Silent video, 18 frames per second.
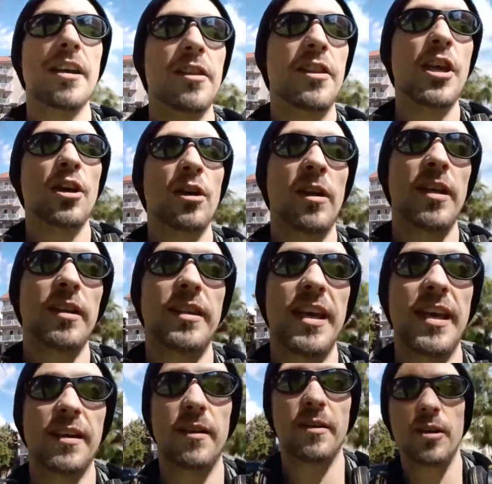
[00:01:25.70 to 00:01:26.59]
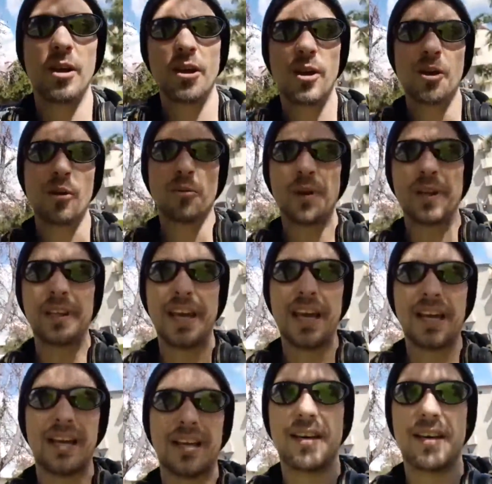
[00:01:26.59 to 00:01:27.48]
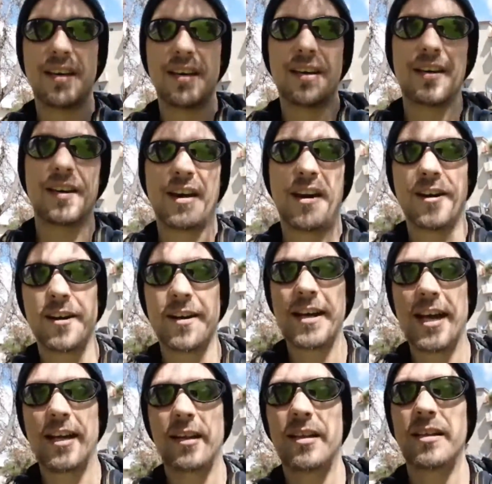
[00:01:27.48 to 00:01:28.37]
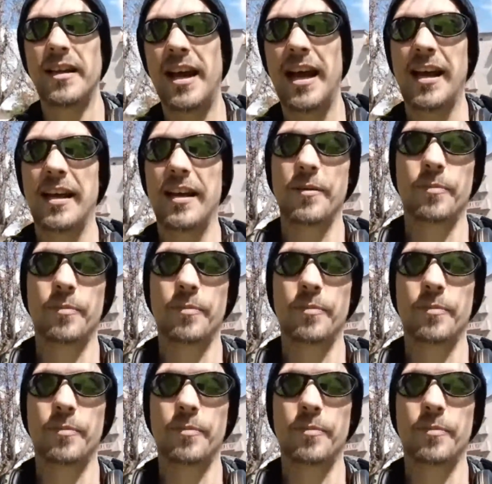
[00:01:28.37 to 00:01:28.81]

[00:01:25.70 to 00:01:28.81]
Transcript: The only thing related to R. Kelly that I